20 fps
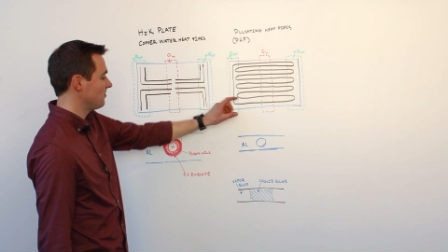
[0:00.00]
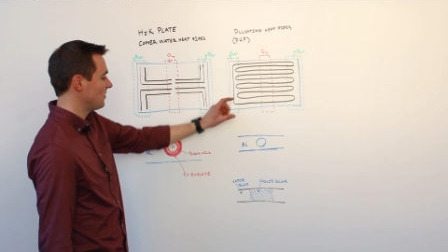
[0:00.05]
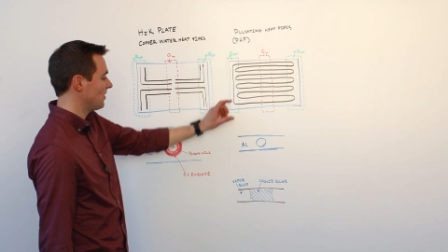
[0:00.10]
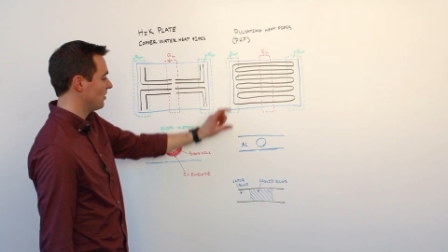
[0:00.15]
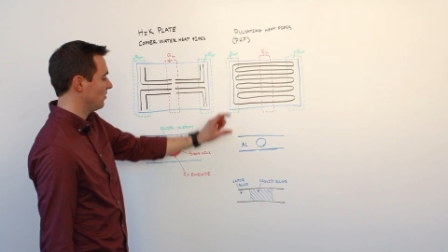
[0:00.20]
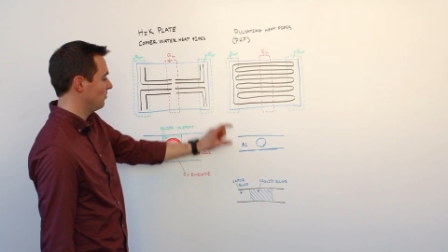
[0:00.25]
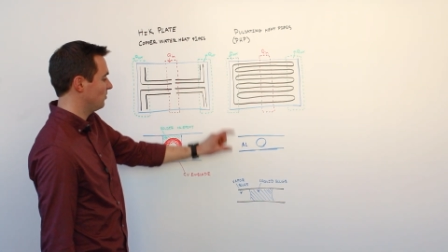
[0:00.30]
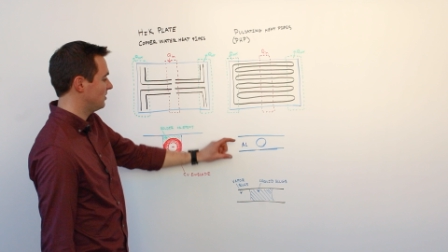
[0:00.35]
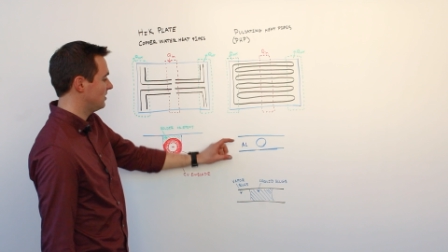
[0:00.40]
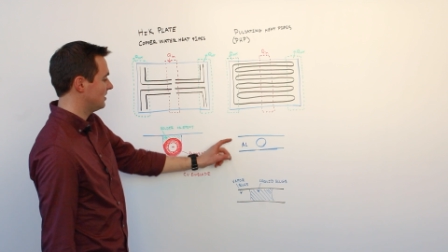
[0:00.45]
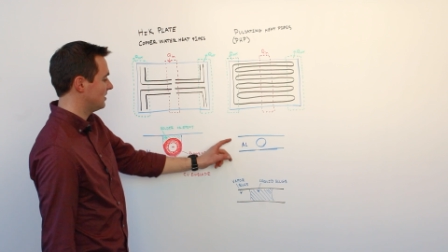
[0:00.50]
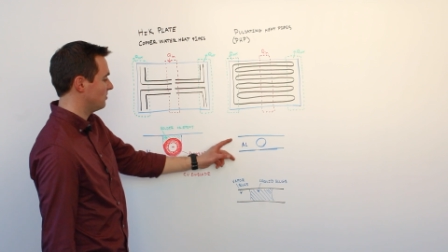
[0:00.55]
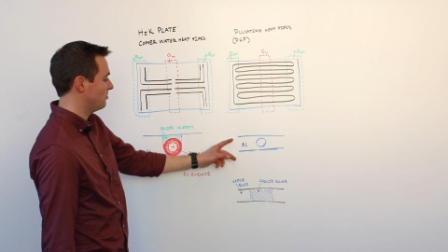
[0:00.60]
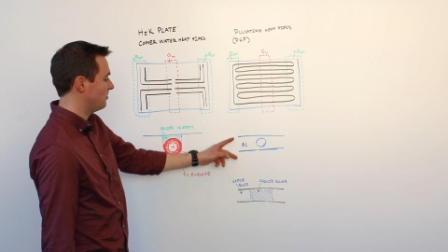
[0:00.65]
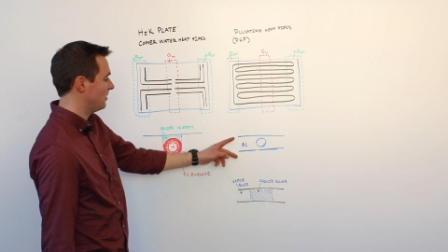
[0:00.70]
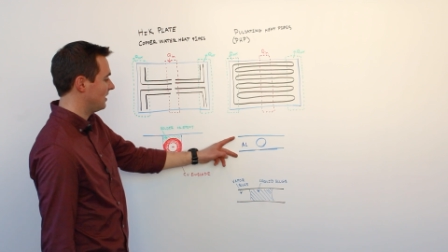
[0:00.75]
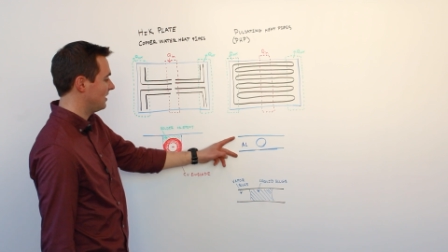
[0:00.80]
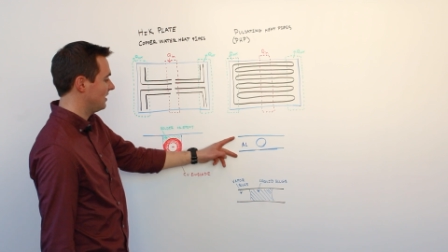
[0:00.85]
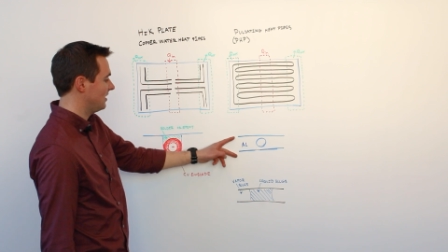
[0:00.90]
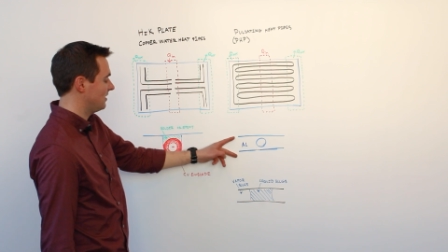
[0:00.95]
which is
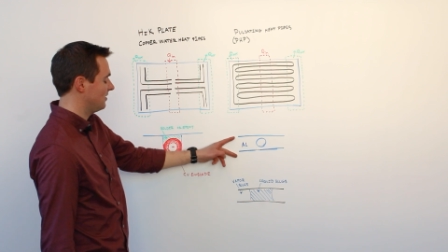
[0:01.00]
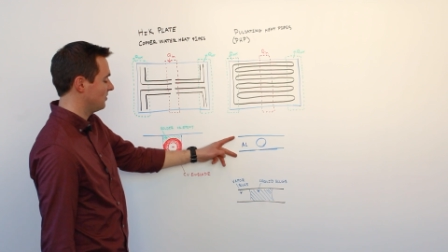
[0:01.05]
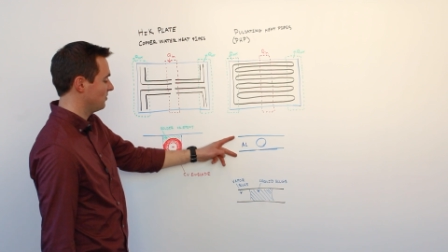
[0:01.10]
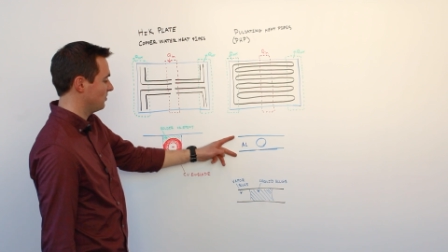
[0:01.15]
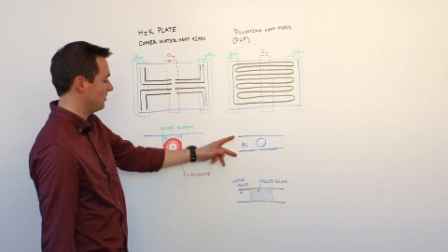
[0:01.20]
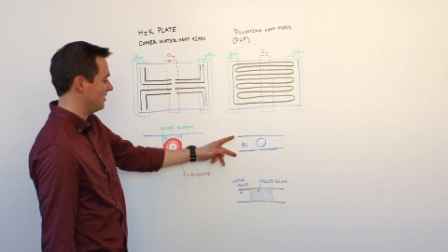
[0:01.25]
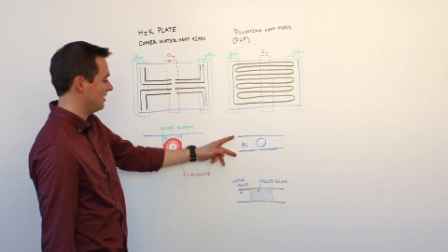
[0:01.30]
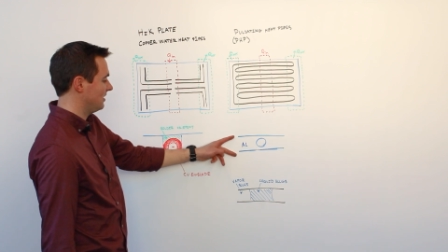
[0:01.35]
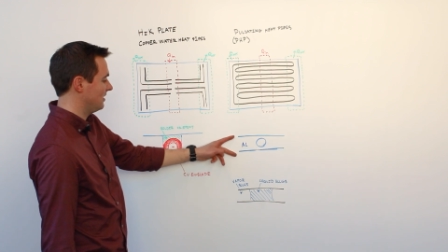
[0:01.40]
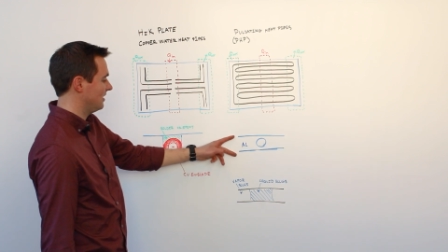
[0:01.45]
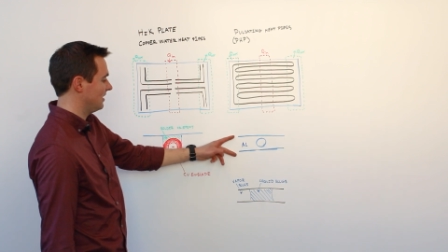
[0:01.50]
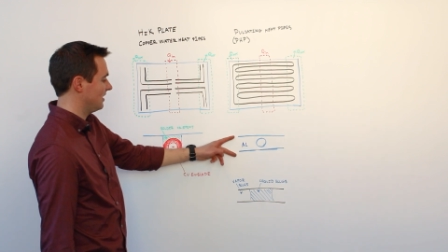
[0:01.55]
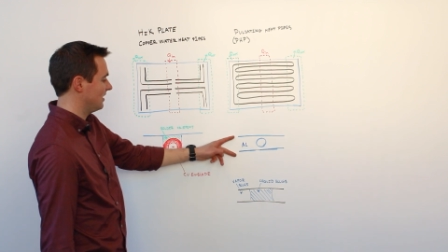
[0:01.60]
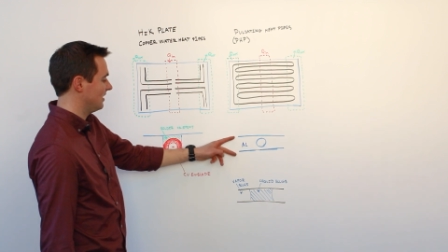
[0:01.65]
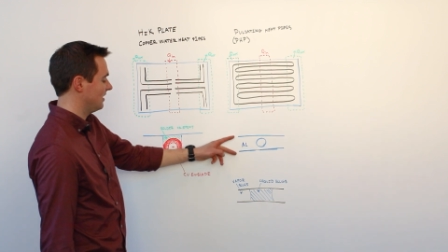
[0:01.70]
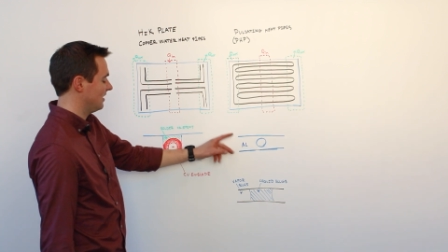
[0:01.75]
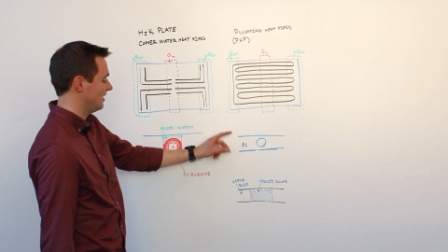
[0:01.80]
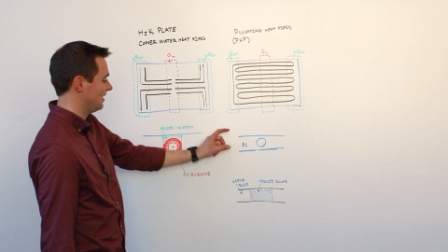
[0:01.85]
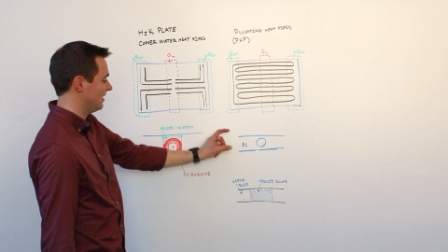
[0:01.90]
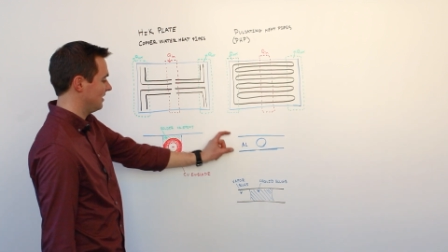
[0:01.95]
embedded within the,
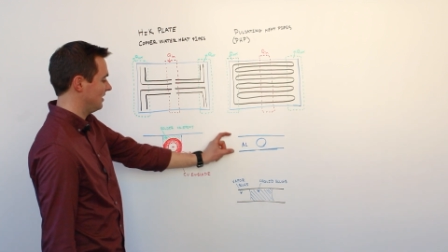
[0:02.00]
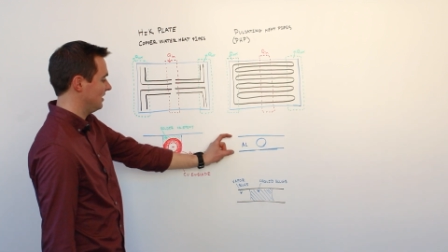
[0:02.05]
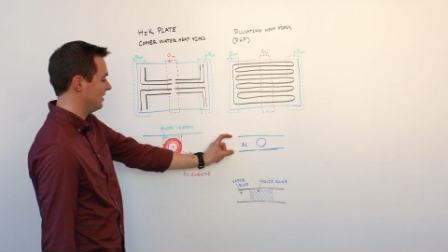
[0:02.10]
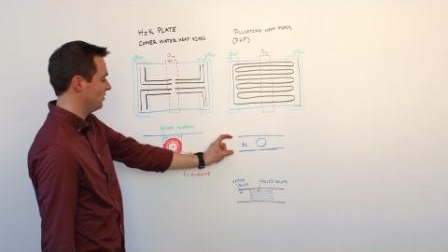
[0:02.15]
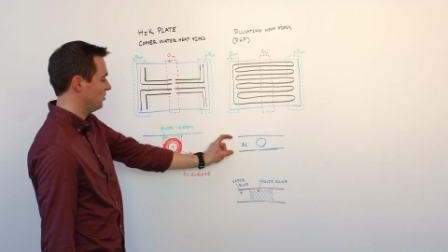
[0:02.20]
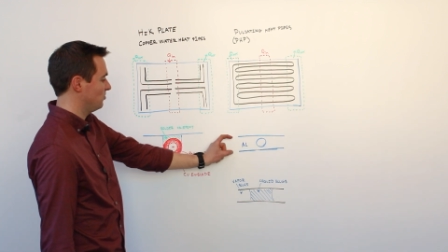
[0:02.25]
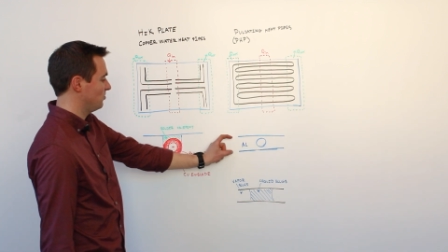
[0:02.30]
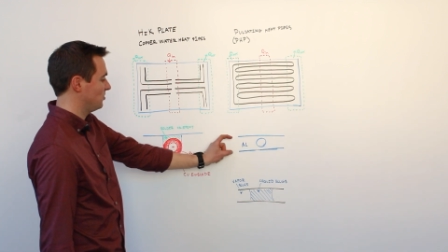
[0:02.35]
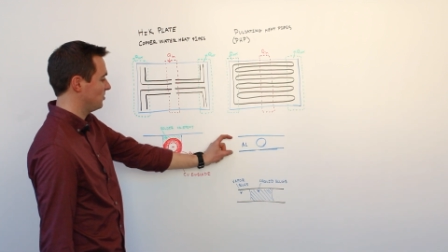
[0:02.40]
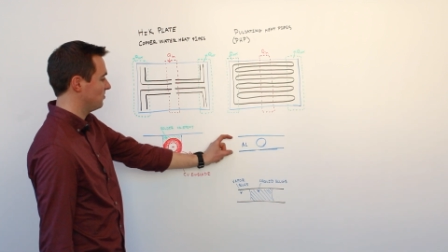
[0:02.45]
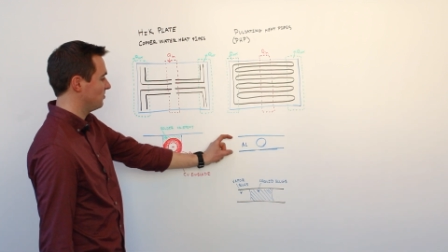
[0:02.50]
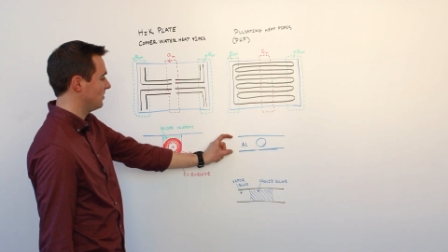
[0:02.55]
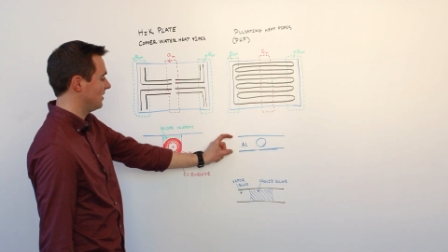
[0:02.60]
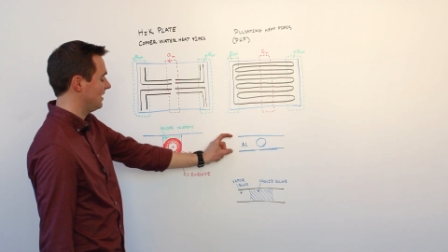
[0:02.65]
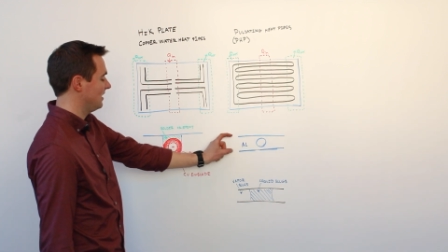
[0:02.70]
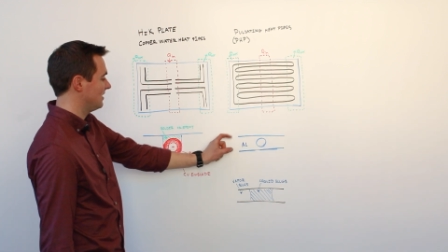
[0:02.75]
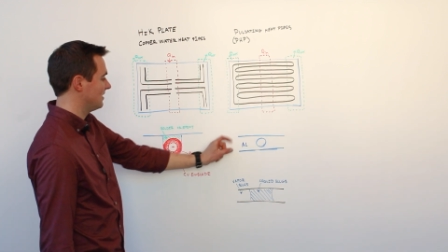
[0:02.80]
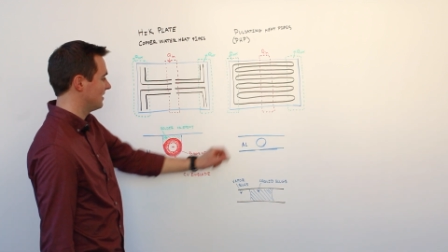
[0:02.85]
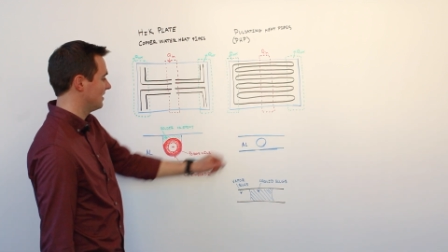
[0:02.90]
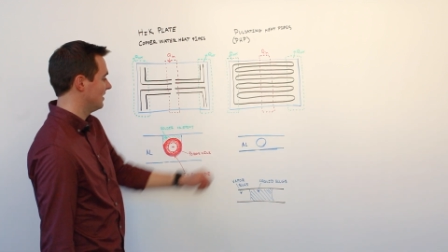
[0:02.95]
the aluminum plate.